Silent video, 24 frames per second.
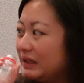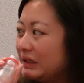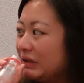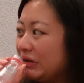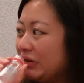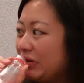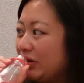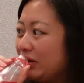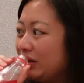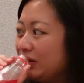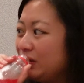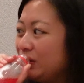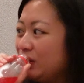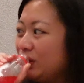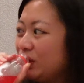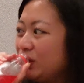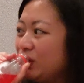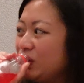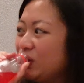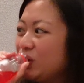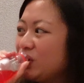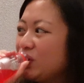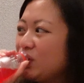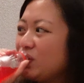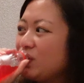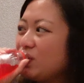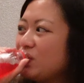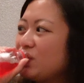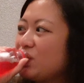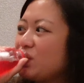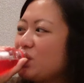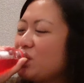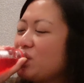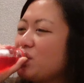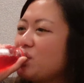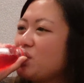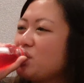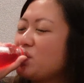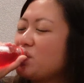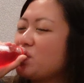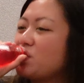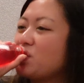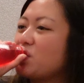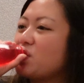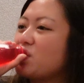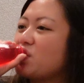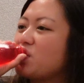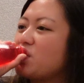
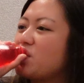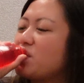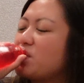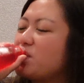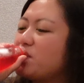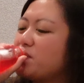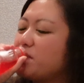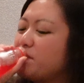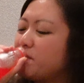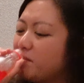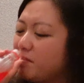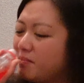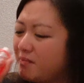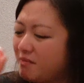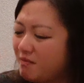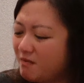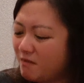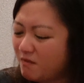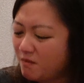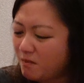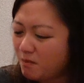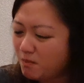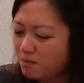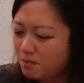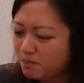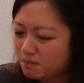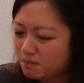(not speaking)